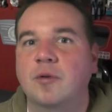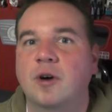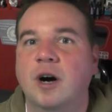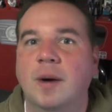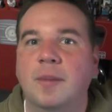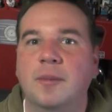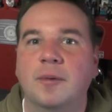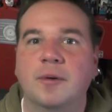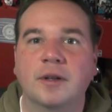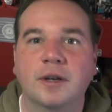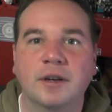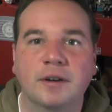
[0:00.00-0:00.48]

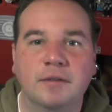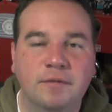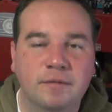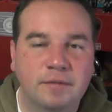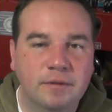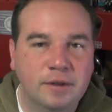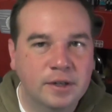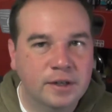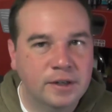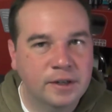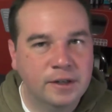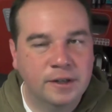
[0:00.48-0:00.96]
properly,
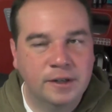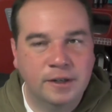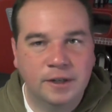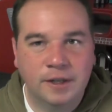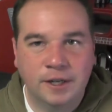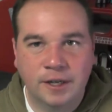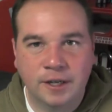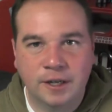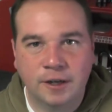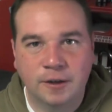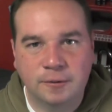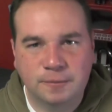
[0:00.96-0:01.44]

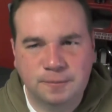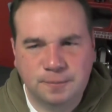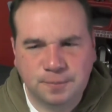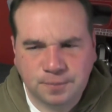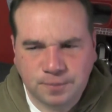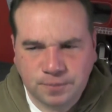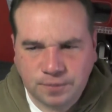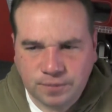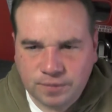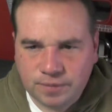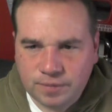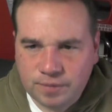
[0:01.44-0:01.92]
you know,
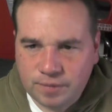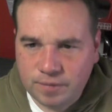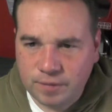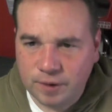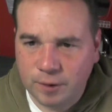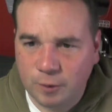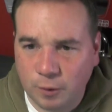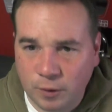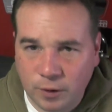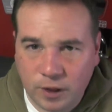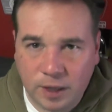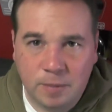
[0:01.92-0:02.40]

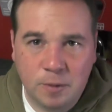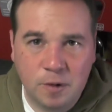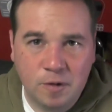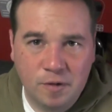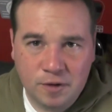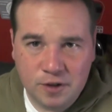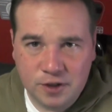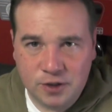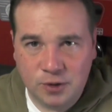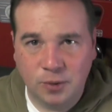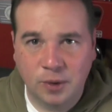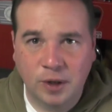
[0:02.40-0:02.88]
really move
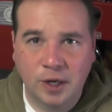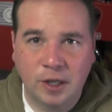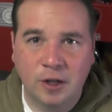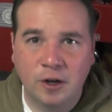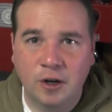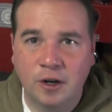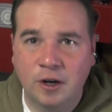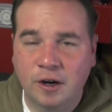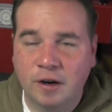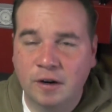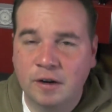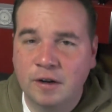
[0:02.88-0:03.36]
the story
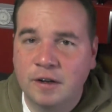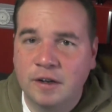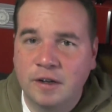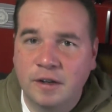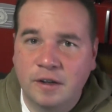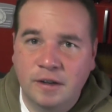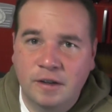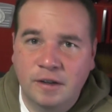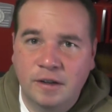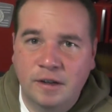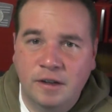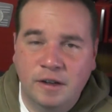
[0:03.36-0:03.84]
along
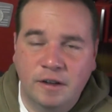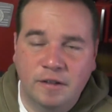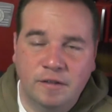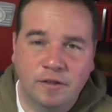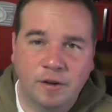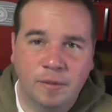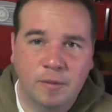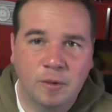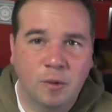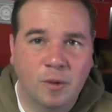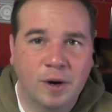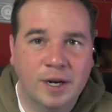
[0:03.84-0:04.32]

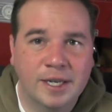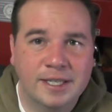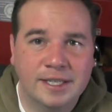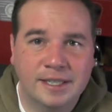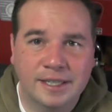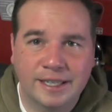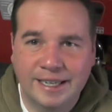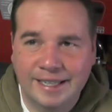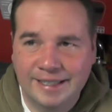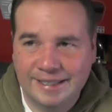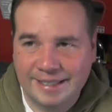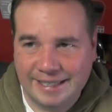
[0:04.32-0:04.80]
from the
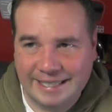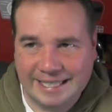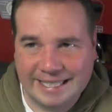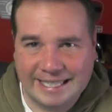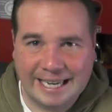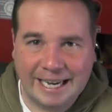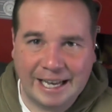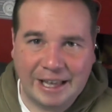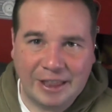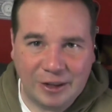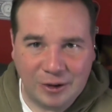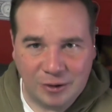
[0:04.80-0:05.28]
wastelands. This is
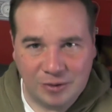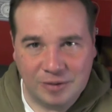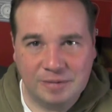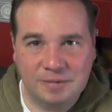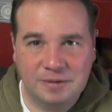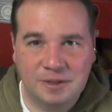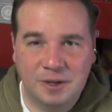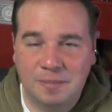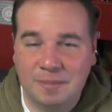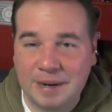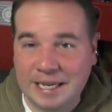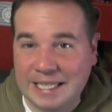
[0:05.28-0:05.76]
like thir-
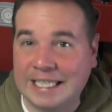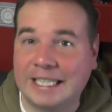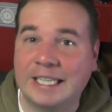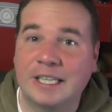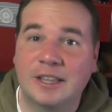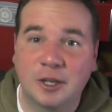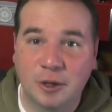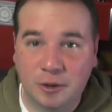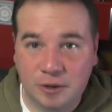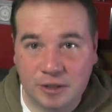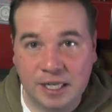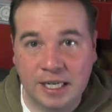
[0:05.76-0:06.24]
so basically
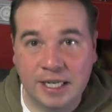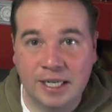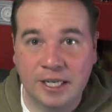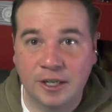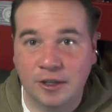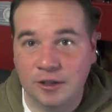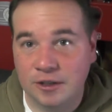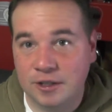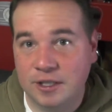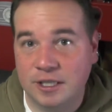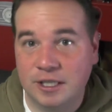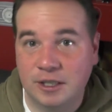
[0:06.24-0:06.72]
13
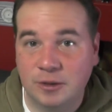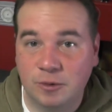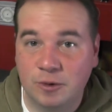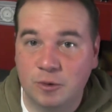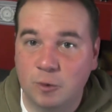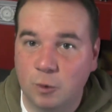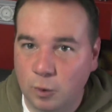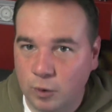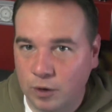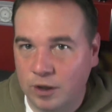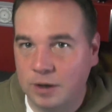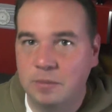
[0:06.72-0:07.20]
years since we
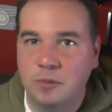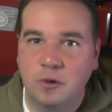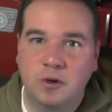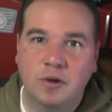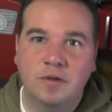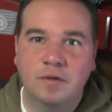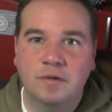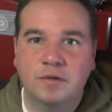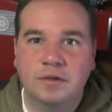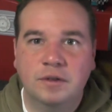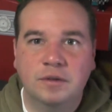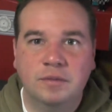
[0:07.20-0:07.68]
really
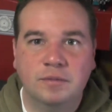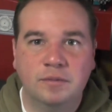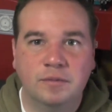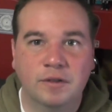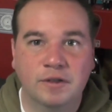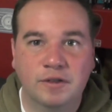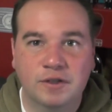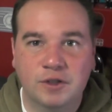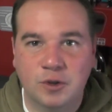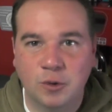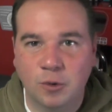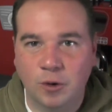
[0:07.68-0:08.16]
moved the
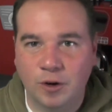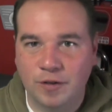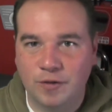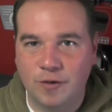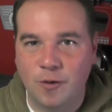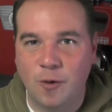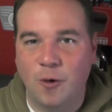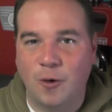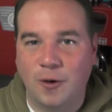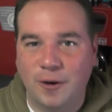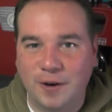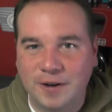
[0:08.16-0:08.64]
story
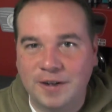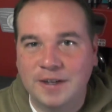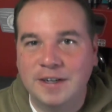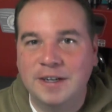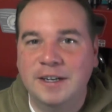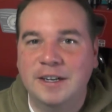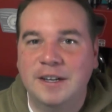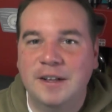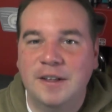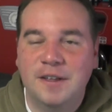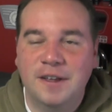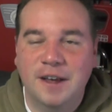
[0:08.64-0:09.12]
forward.
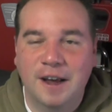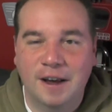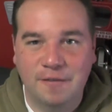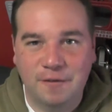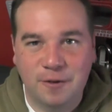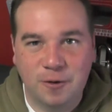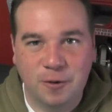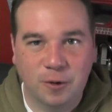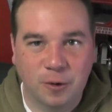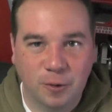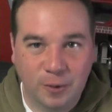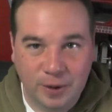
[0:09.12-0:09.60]
If
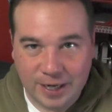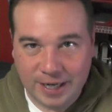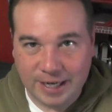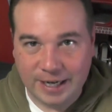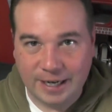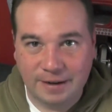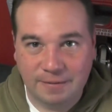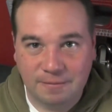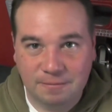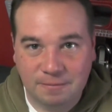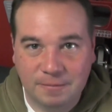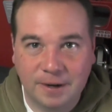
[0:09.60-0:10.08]
you were
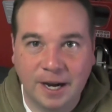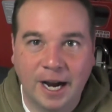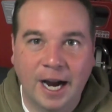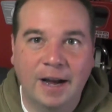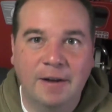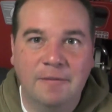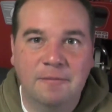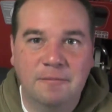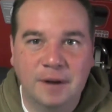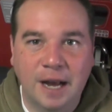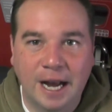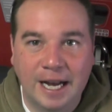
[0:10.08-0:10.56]
reading
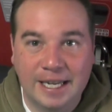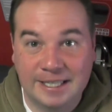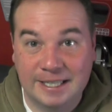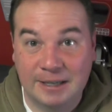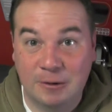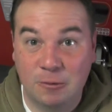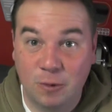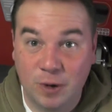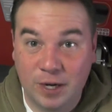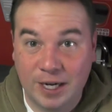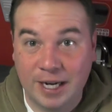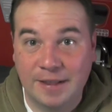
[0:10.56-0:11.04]
at, as it
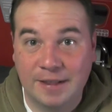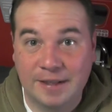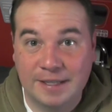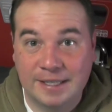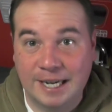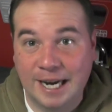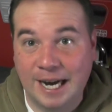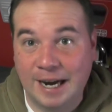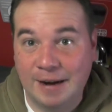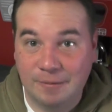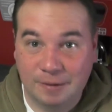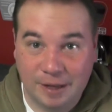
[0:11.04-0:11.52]
went at the
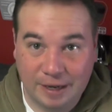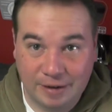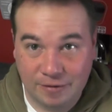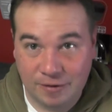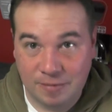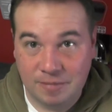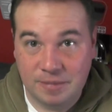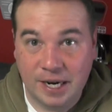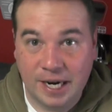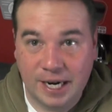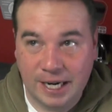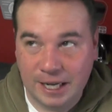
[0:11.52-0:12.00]
time, like
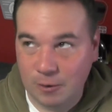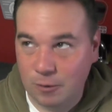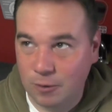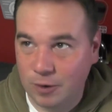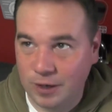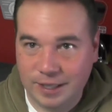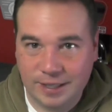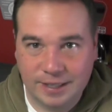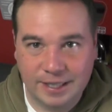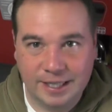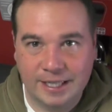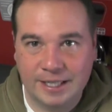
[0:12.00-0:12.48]
from
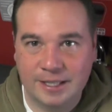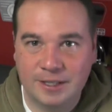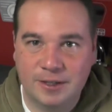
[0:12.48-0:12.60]
91 to